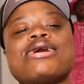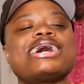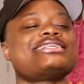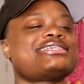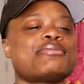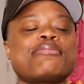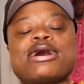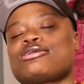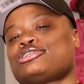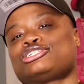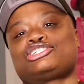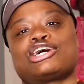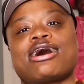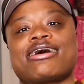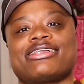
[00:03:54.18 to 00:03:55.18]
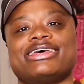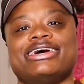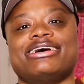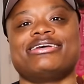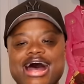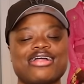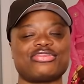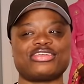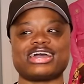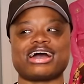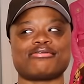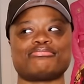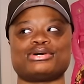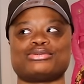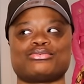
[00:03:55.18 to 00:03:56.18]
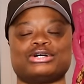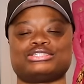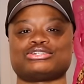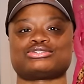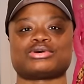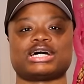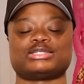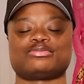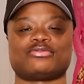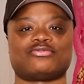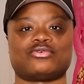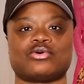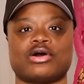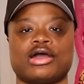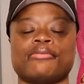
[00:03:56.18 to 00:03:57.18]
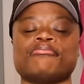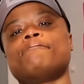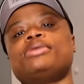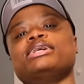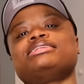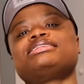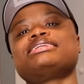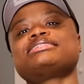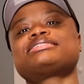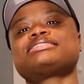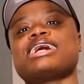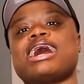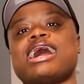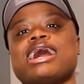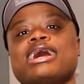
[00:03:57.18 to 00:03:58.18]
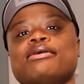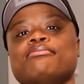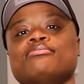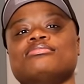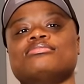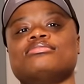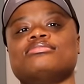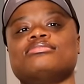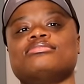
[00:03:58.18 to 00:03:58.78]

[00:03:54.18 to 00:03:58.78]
I tip out to Charlotte. I think I've been once or twice before, but this time,